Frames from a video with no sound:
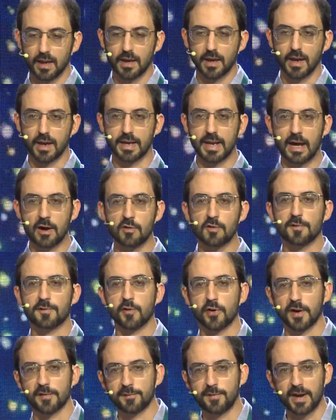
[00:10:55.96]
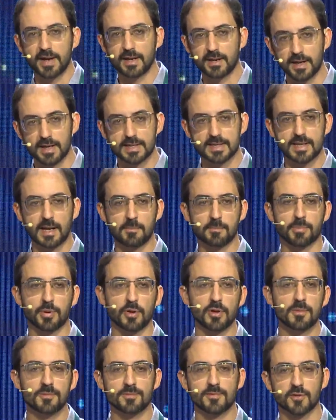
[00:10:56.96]
And now, for a final
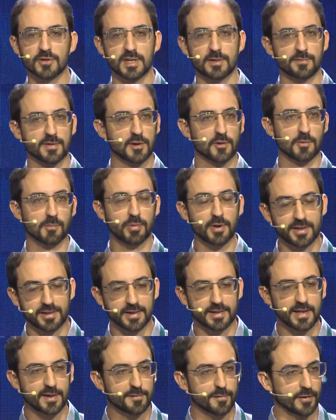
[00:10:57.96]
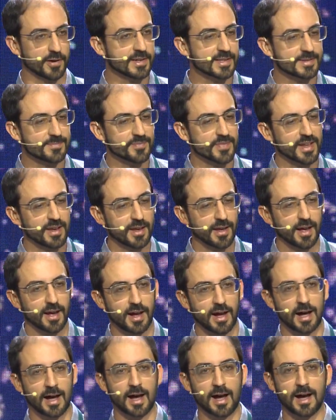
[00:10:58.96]
example, for something completely different,
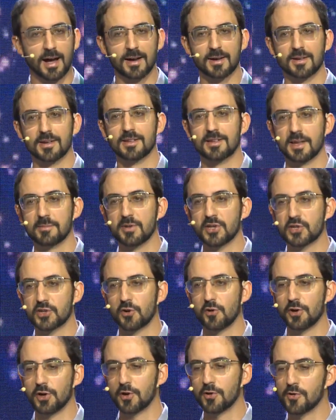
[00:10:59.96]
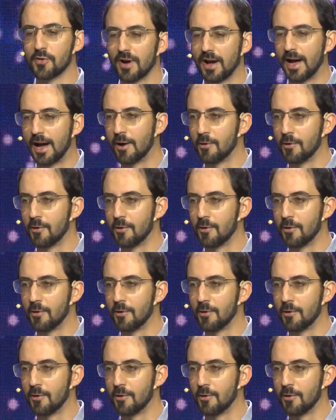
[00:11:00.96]
let me show you how